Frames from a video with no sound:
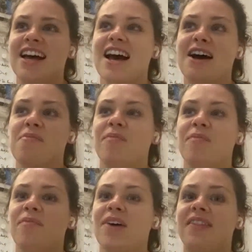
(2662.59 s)

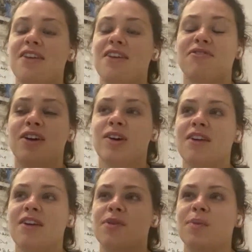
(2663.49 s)
And then
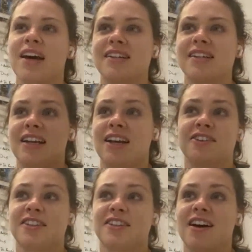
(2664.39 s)
following on from that, I think look,